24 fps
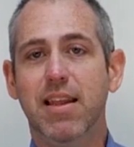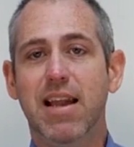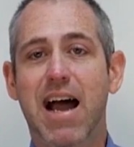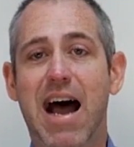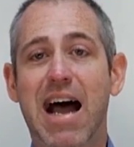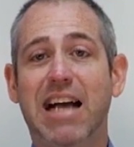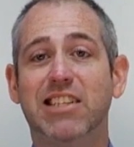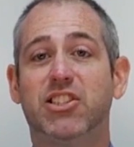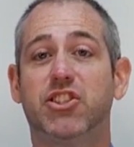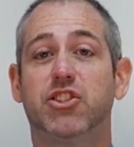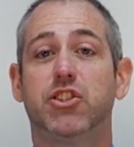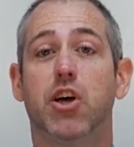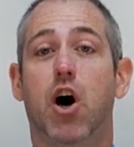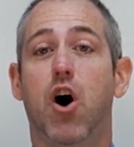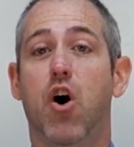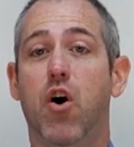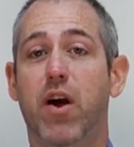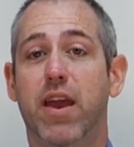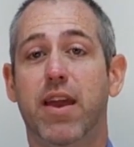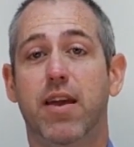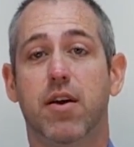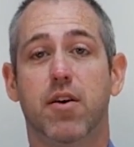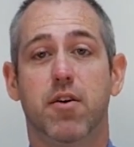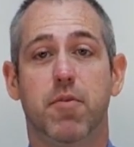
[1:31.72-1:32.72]
I saw
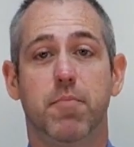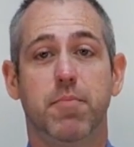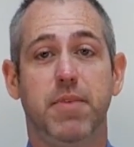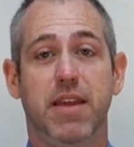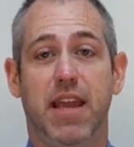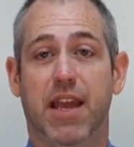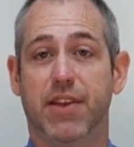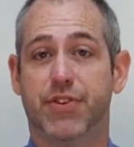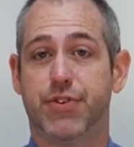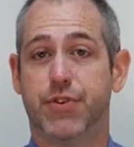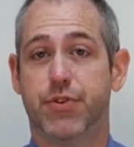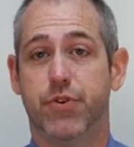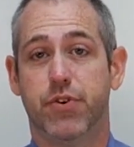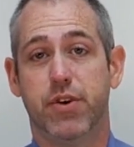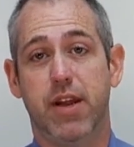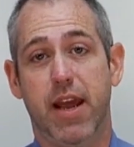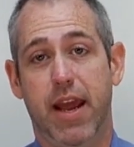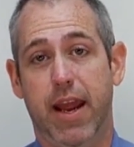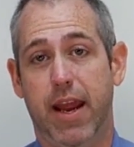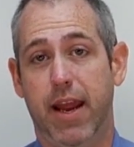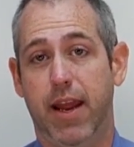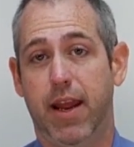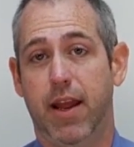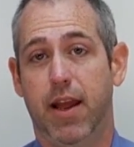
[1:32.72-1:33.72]
him
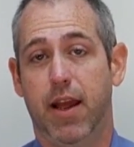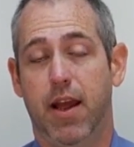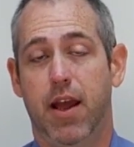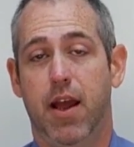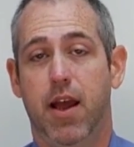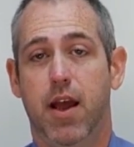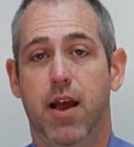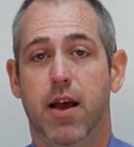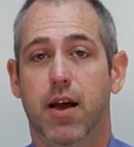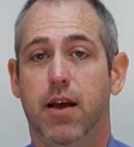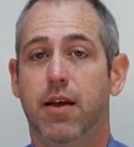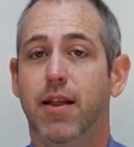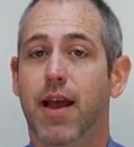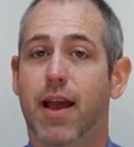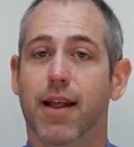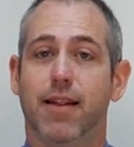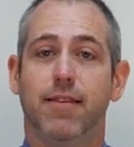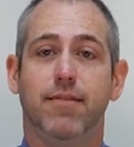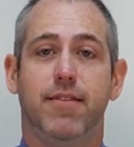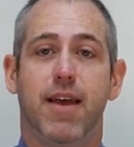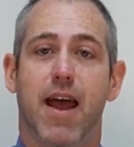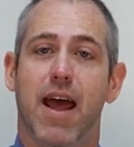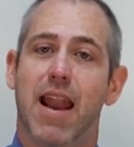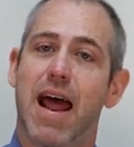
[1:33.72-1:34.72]
yesterday.
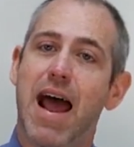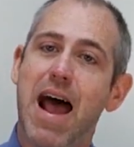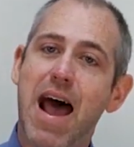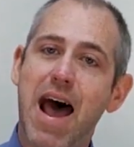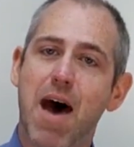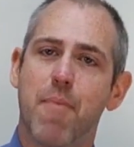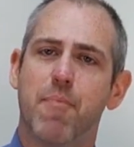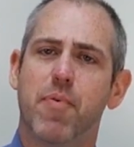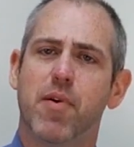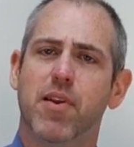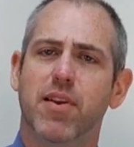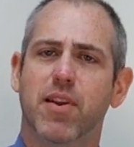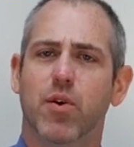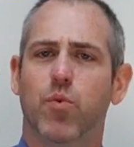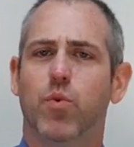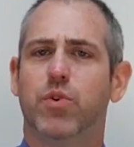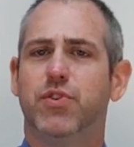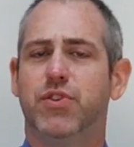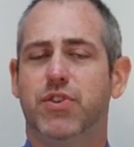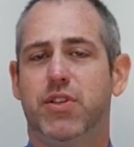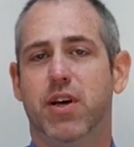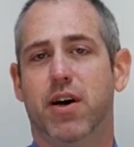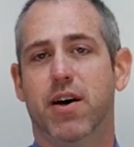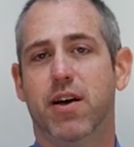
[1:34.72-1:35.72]
That happened, it
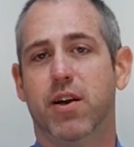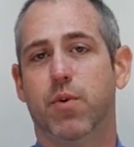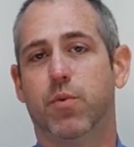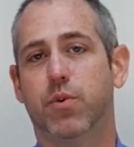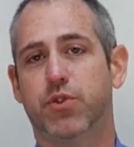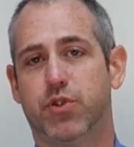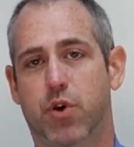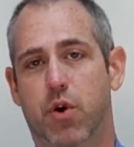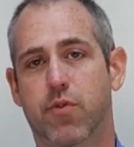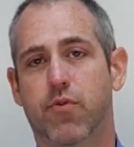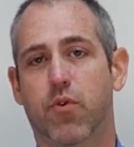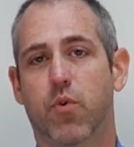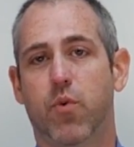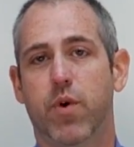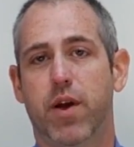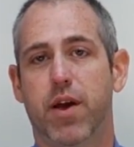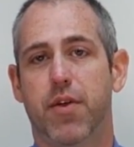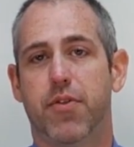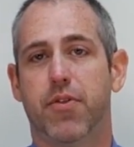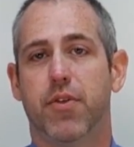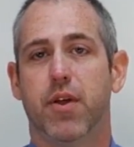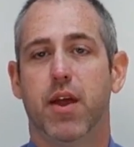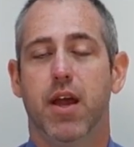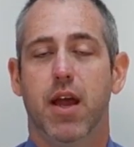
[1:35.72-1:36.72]
was done, it was over
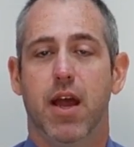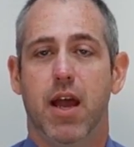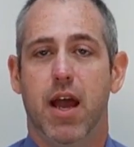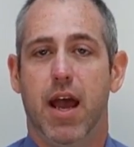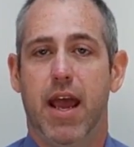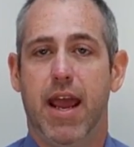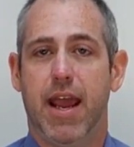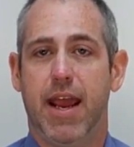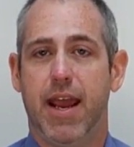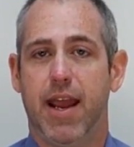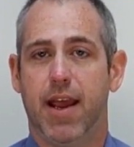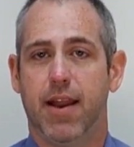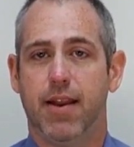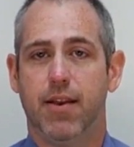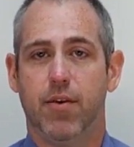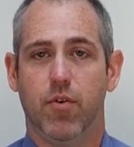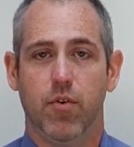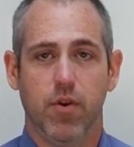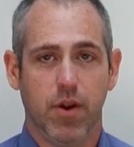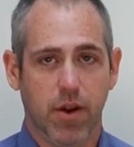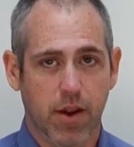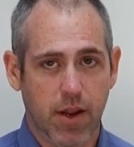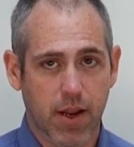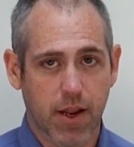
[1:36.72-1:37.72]
with, and
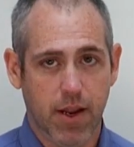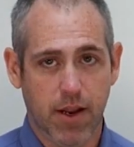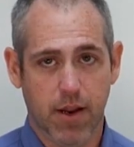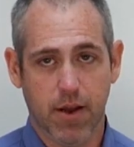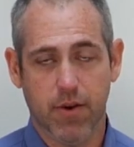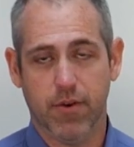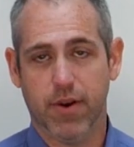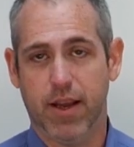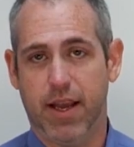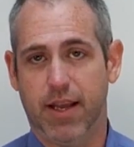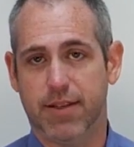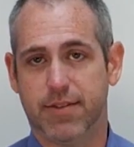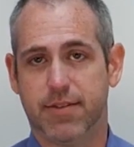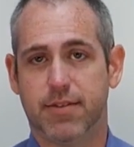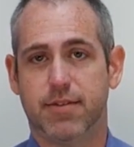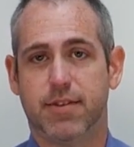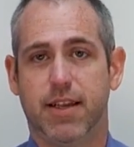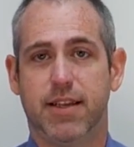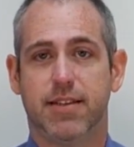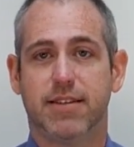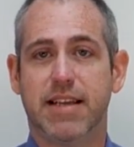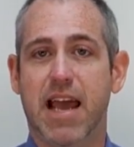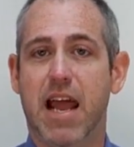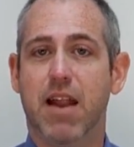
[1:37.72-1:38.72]
you know, it's
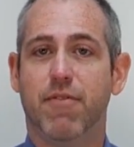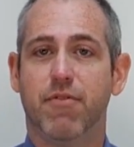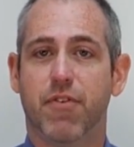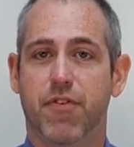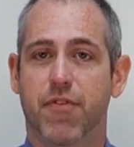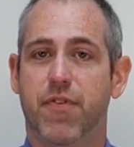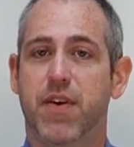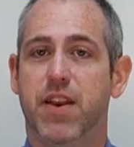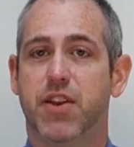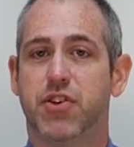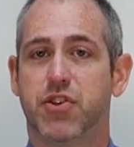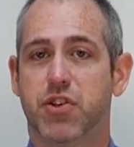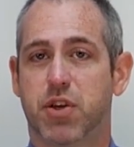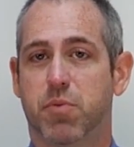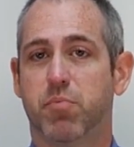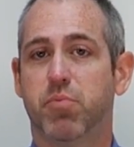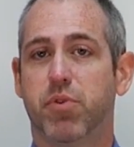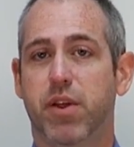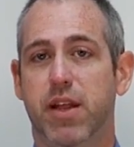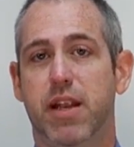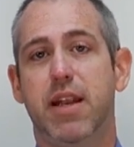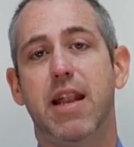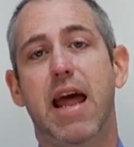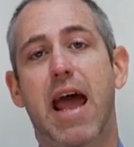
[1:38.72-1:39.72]
kind of a finished,
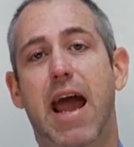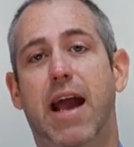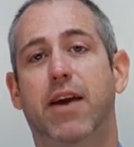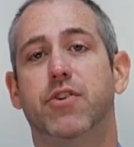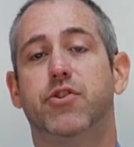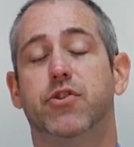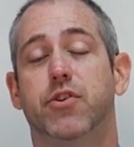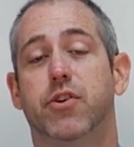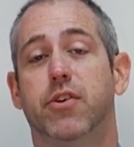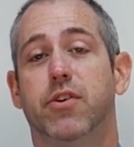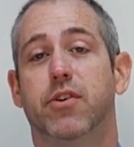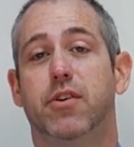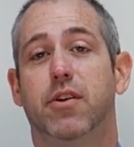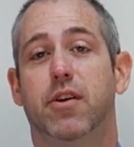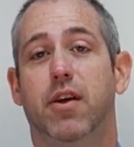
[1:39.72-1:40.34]
completed action.